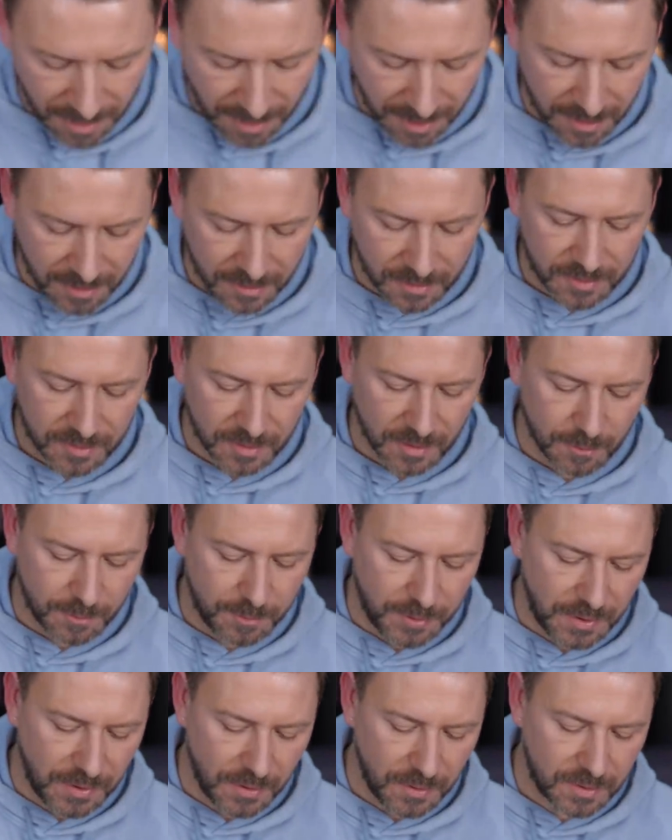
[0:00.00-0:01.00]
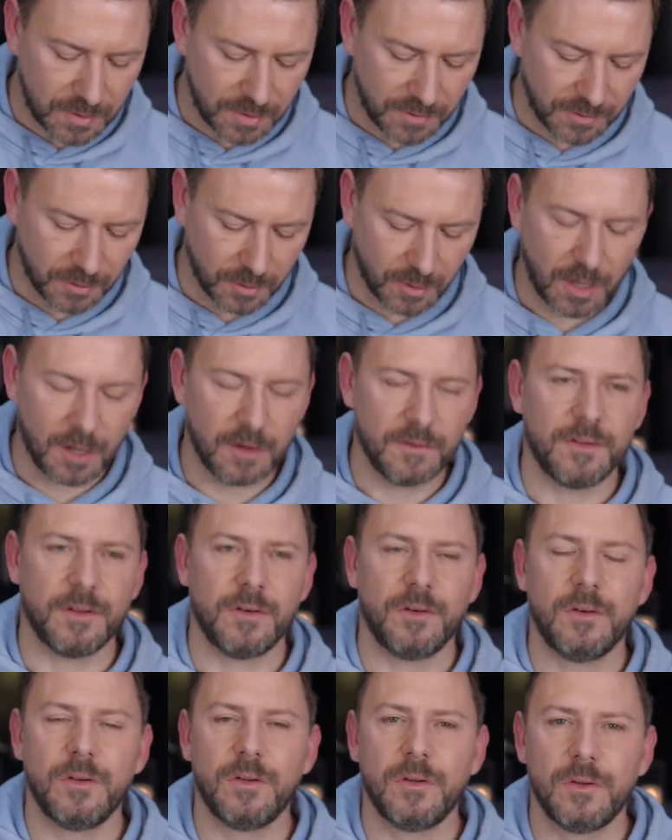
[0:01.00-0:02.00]
It looks beautiful over
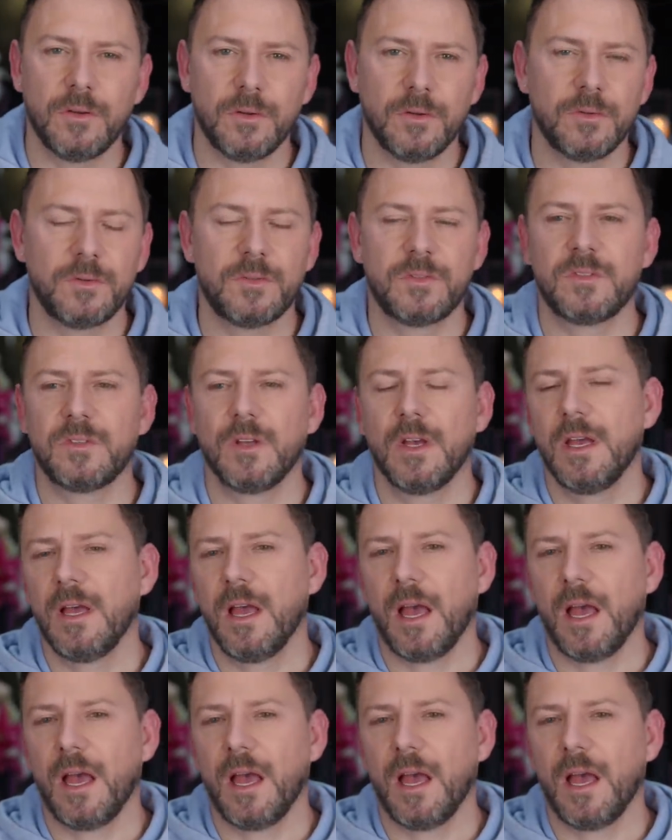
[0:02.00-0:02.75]
nudes